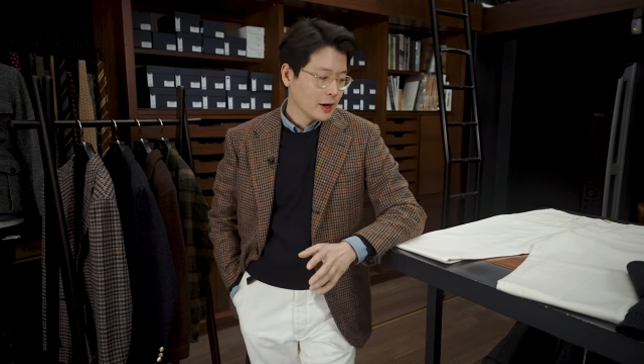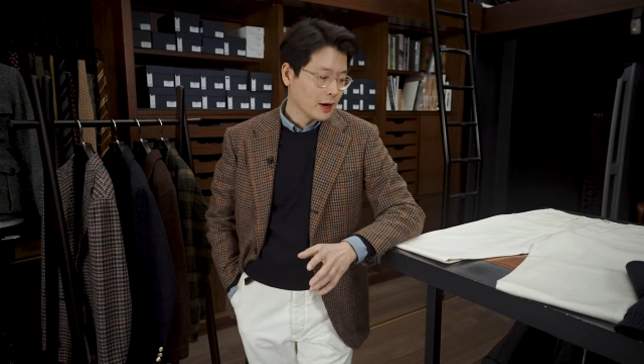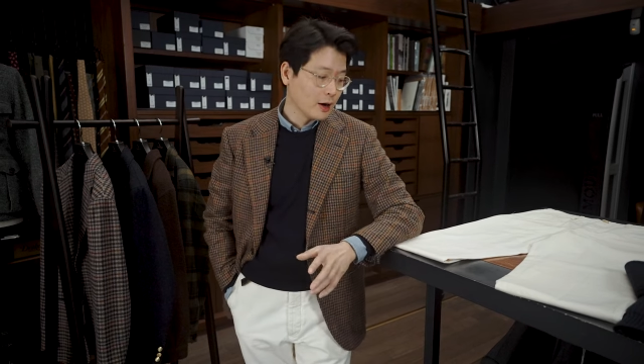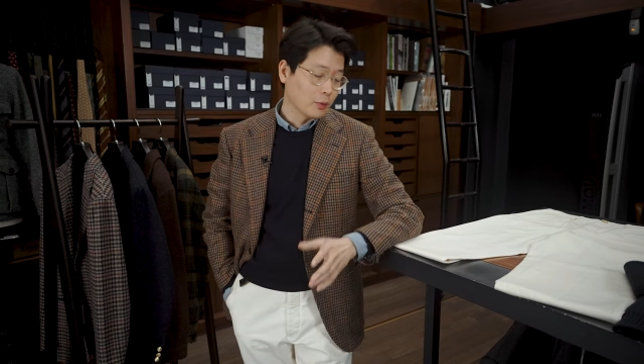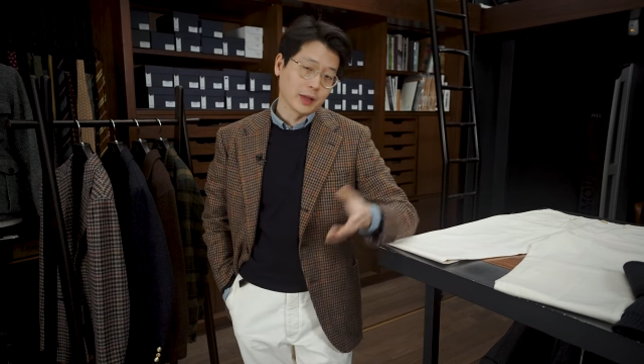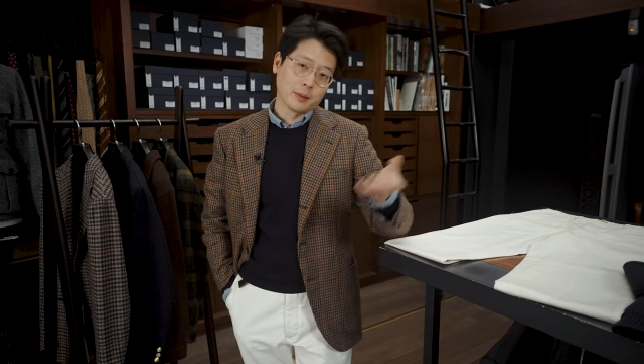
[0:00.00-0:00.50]

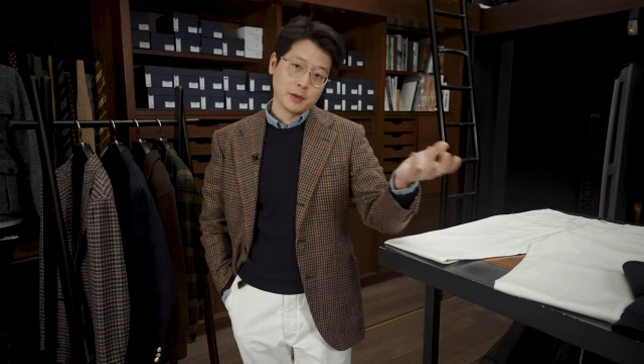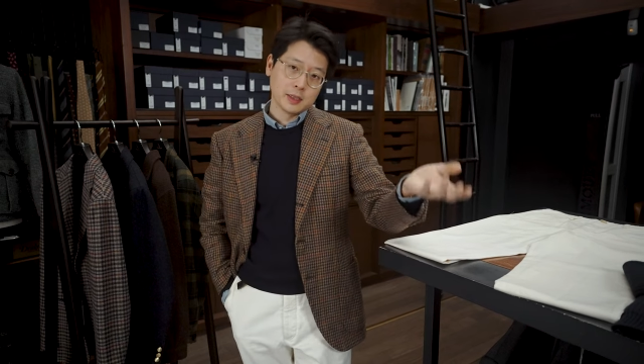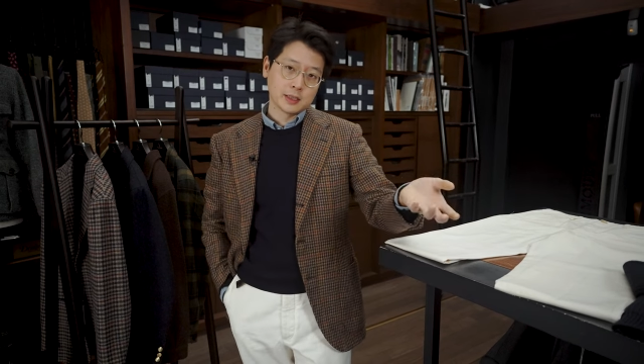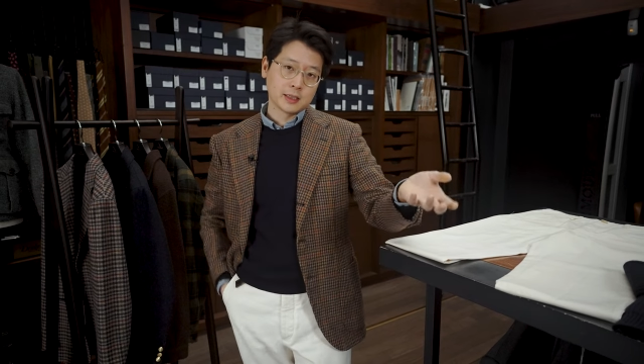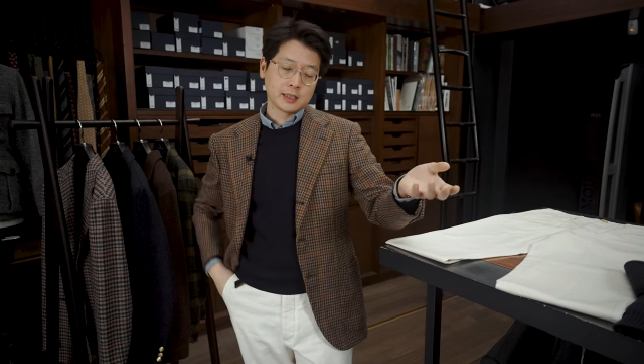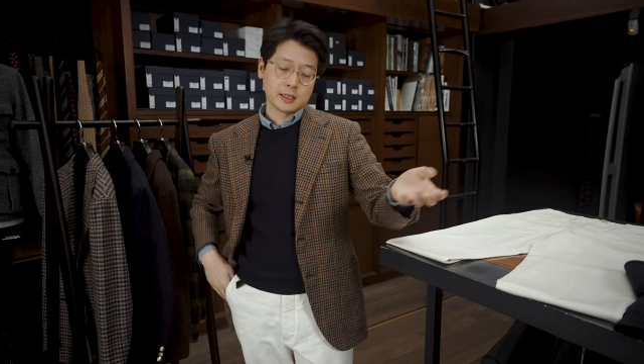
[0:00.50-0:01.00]
Uh, what that means
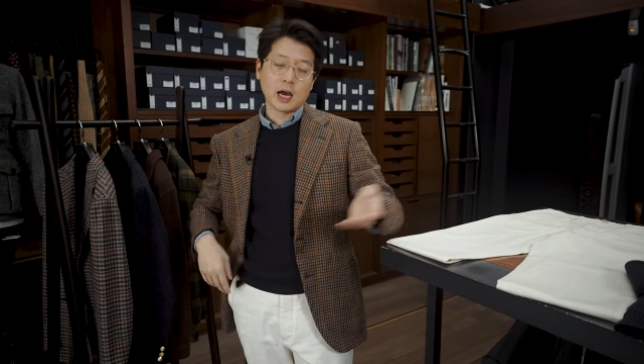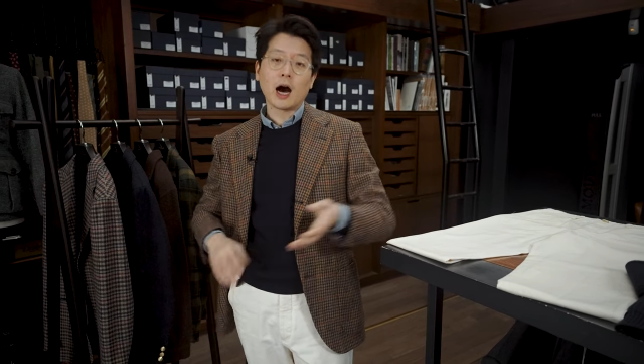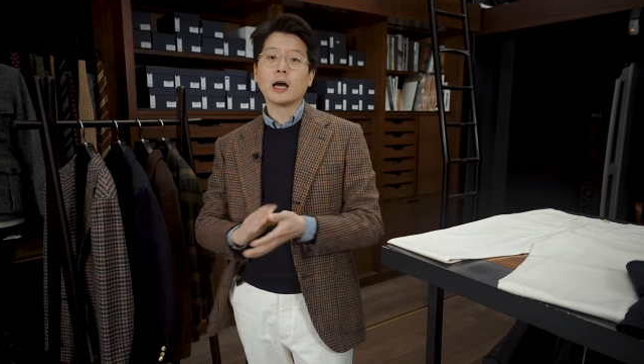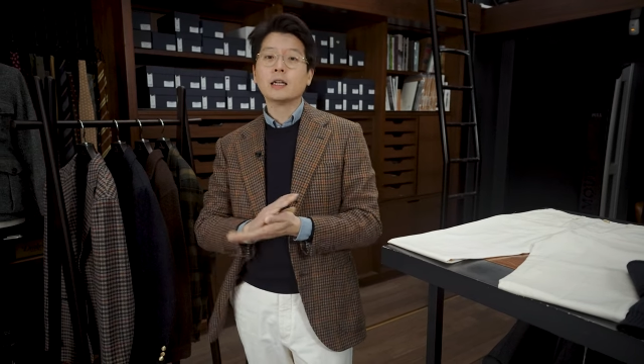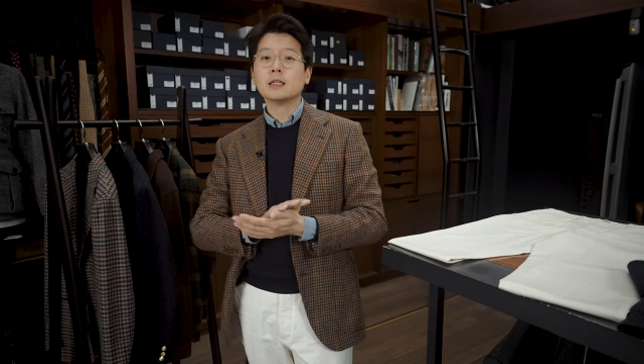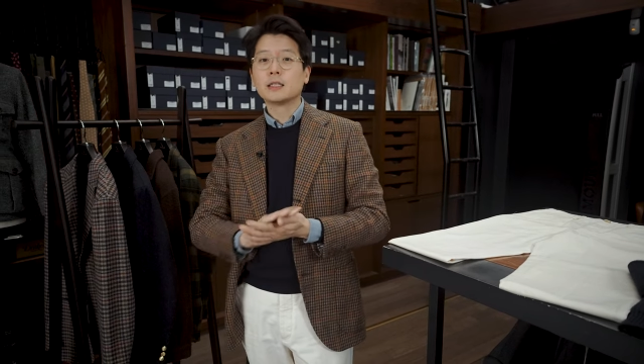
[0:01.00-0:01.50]
is it's
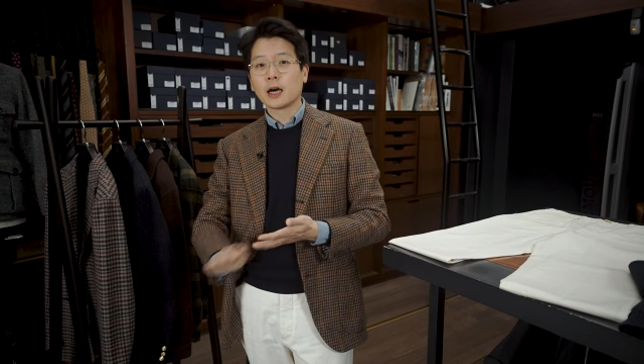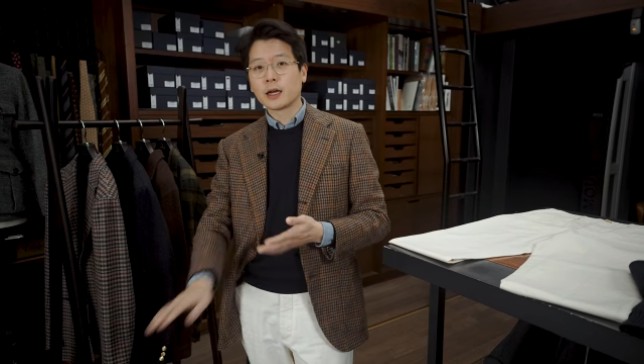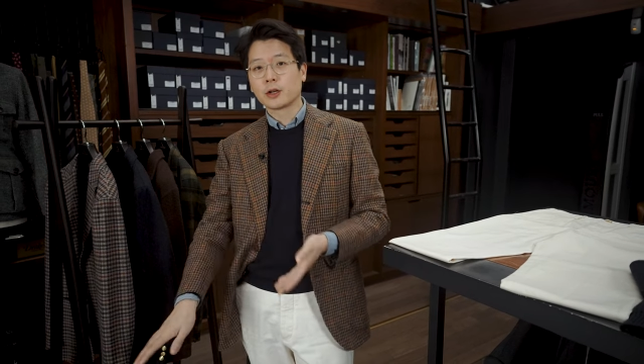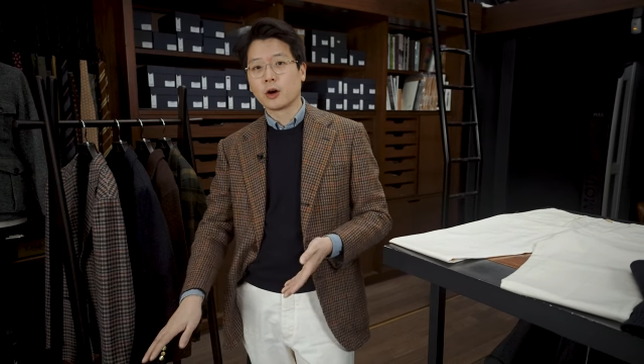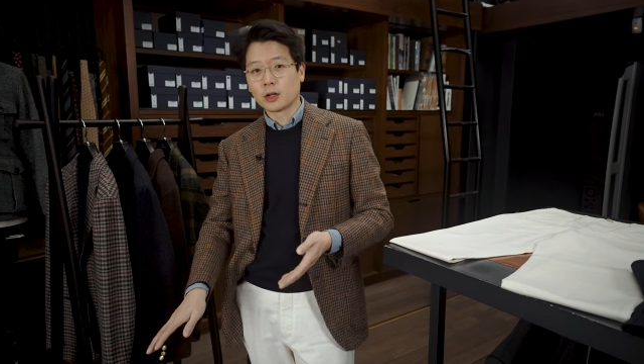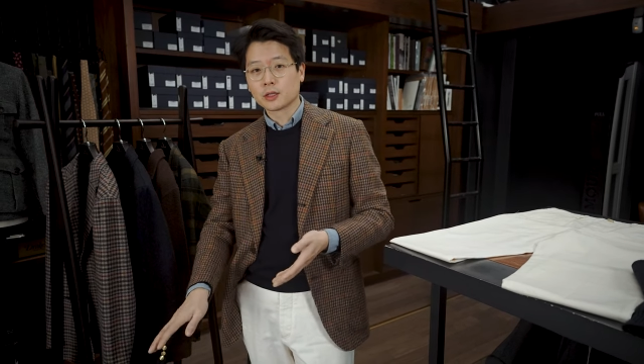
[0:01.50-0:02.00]

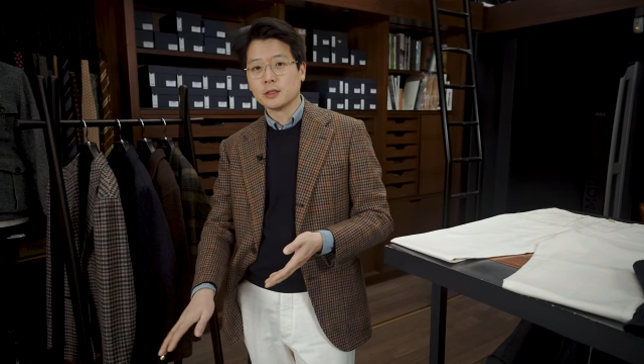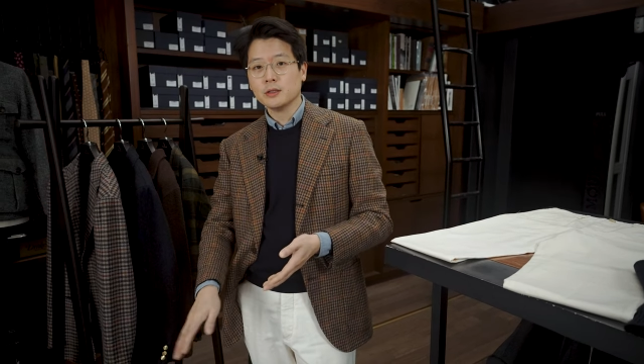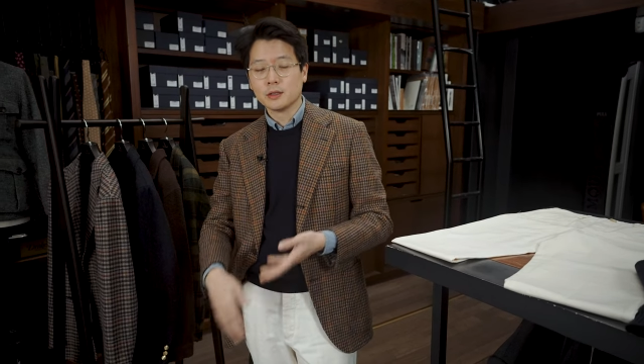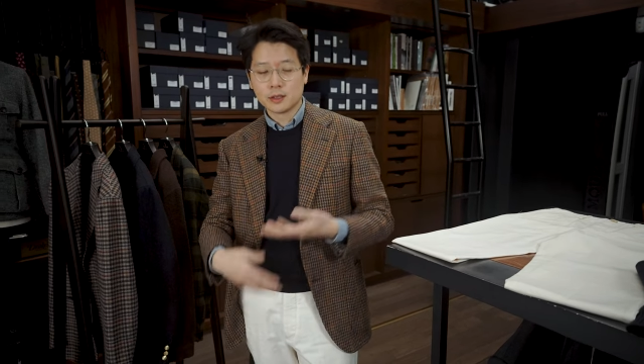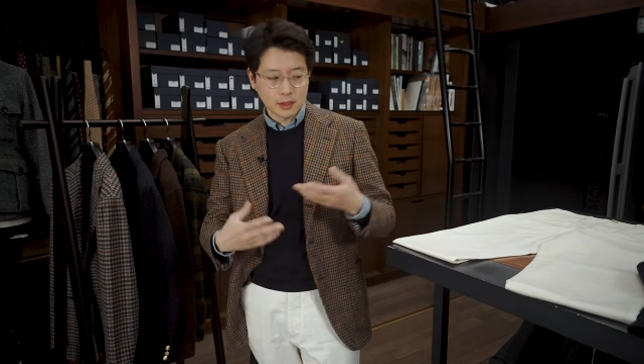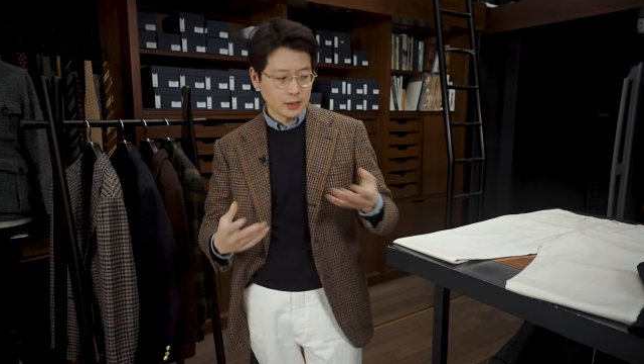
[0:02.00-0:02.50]
undyed cotton,
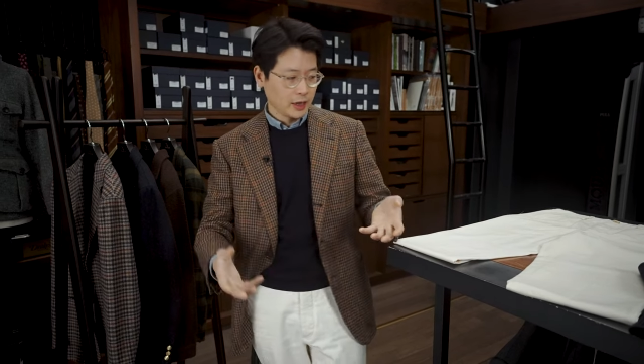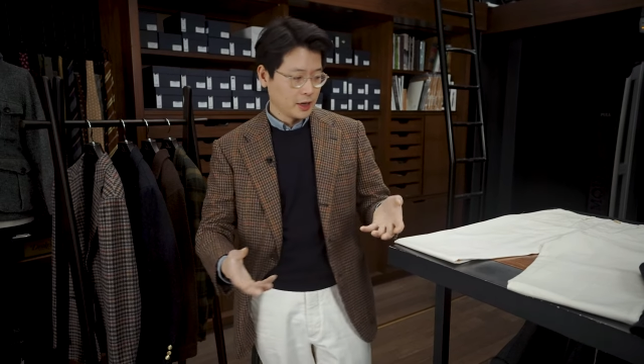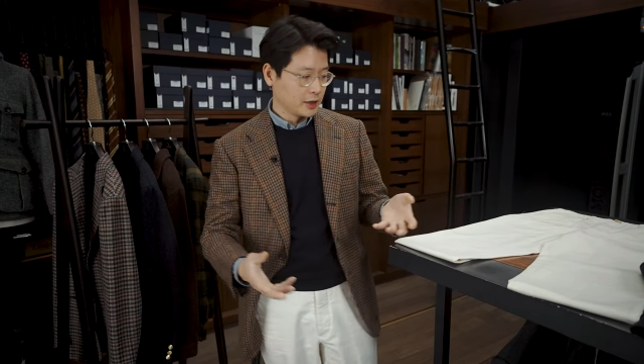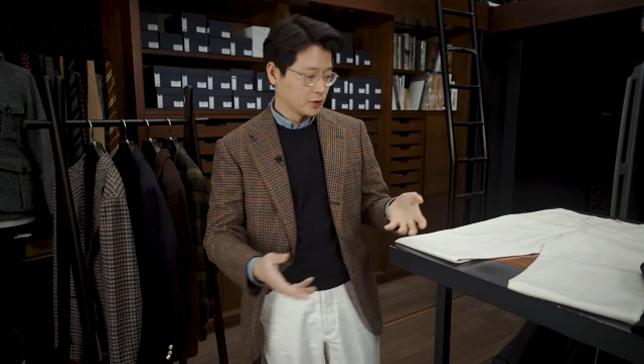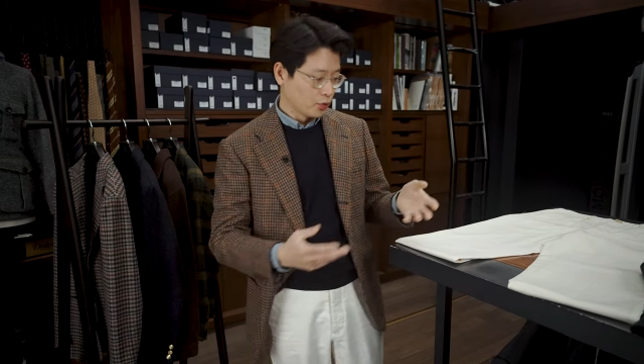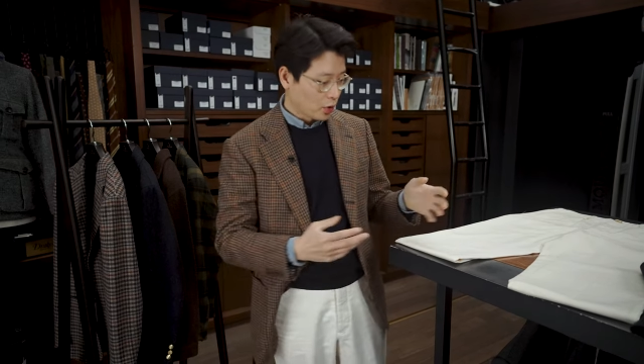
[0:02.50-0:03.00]
it's in
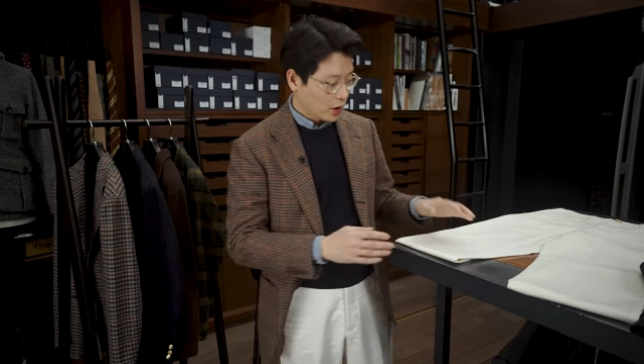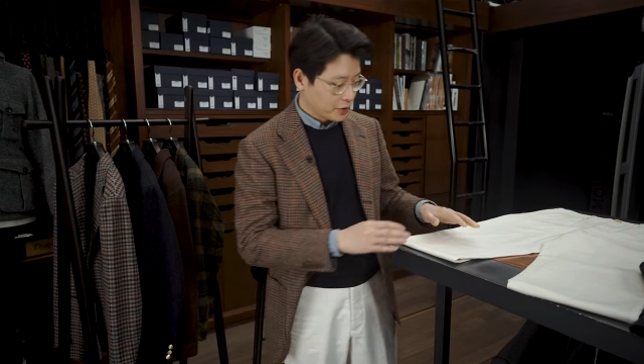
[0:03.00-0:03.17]
its raw